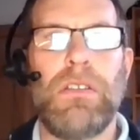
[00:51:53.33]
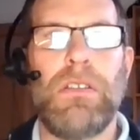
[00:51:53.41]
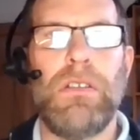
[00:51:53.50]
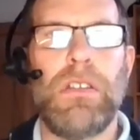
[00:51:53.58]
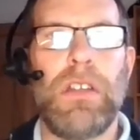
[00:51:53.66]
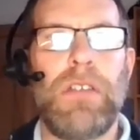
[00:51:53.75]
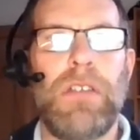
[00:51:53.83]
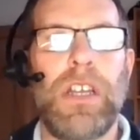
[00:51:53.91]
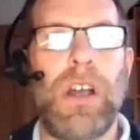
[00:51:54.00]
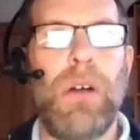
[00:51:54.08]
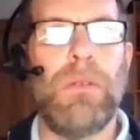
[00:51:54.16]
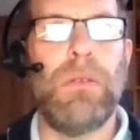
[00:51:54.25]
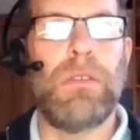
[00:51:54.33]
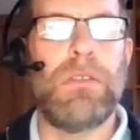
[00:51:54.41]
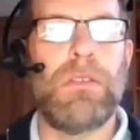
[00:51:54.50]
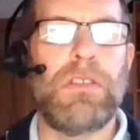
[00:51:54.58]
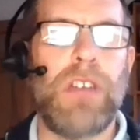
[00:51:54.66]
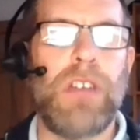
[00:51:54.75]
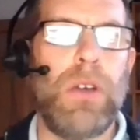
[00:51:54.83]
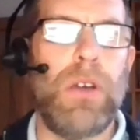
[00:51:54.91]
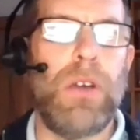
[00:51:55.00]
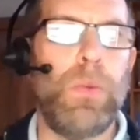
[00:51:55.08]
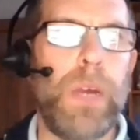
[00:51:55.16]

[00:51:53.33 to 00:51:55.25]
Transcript: to very cold snow,